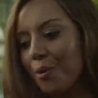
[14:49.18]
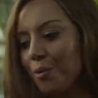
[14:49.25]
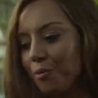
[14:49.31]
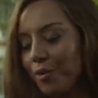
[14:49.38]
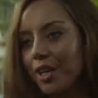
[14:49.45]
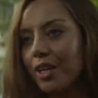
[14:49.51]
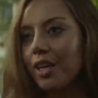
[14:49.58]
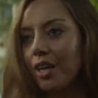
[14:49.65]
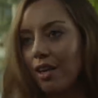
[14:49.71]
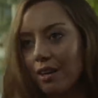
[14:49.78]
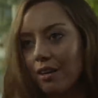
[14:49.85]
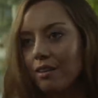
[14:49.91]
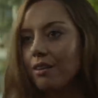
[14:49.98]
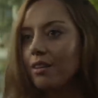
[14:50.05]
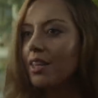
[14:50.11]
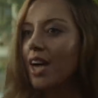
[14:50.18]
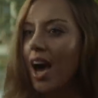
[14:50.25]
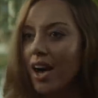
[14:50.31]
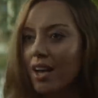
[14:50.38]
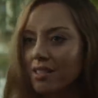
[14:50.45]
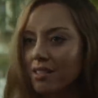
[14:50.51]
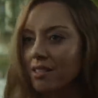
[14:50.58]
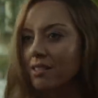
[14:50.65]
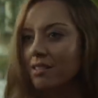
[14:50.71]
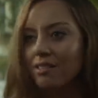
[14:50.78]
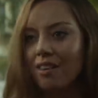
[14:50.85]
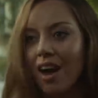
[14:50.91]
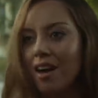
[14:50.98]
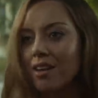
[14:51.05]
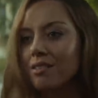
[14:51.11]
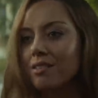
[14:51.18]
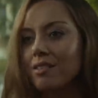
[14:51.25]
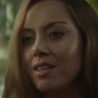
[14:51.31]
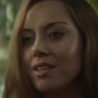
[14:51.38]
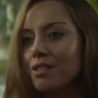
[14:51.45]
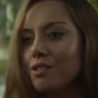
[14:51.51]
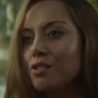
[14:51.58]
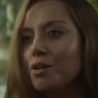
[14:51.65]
the most important lesson of her own story.